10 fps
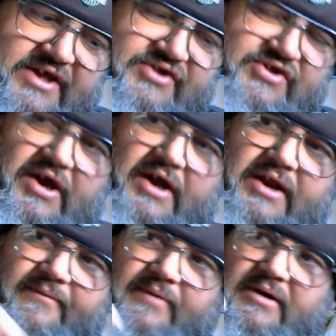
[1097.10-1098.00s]
inside
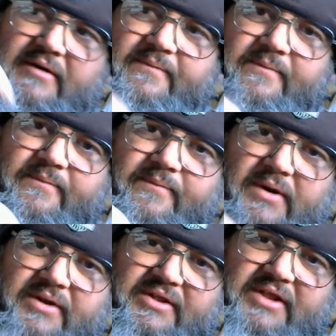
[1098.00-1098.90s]
of your
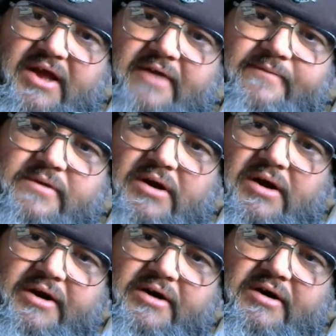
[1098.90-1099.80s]
front left
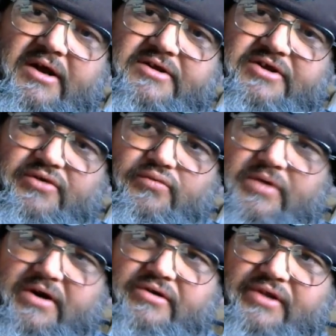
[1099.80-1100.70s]
tire and your
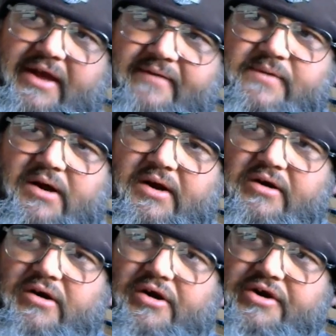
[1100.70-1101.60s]
rear left
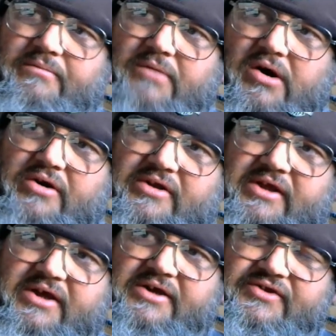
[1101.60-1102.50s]
tire on your model
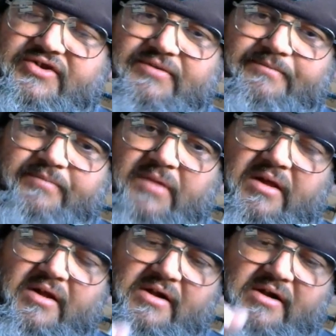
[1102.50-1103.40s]
kits.
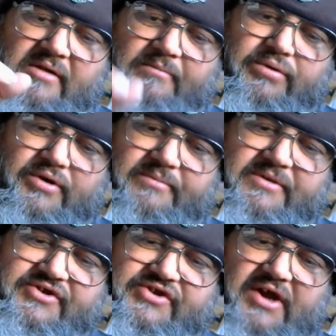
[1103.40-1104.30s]
Put them
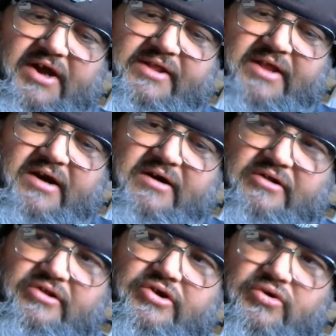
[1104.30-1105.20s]
inside there,
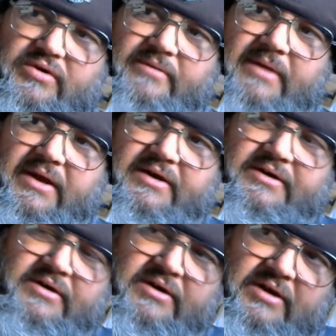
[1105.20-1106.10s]
glue them
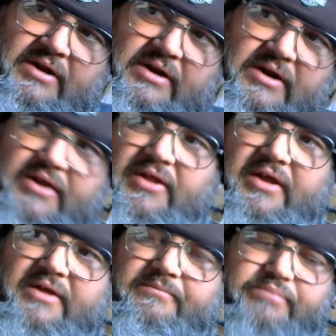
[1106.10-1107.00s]
in, and
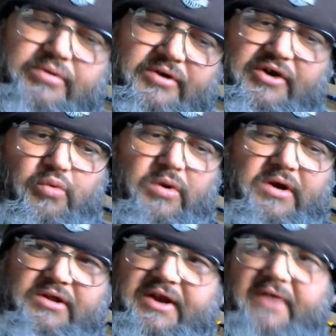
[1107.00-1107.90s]
then put your
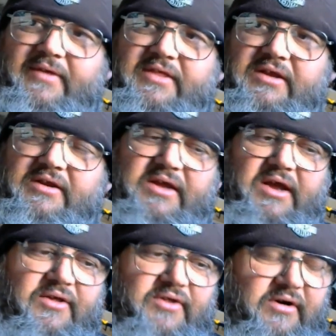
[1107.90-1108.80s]
wheel and everything
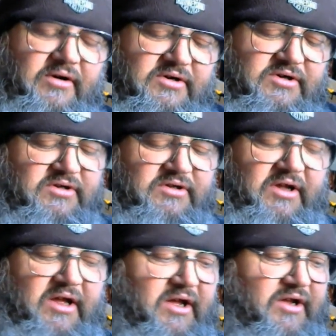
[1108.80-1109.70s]
together,
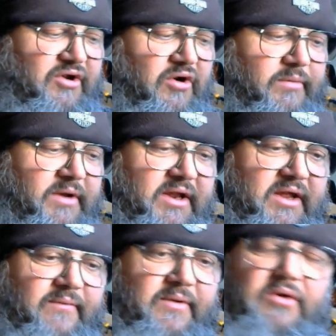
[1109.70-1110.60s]
and nobody would
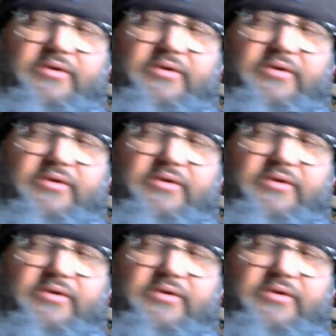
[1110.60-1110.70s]
even know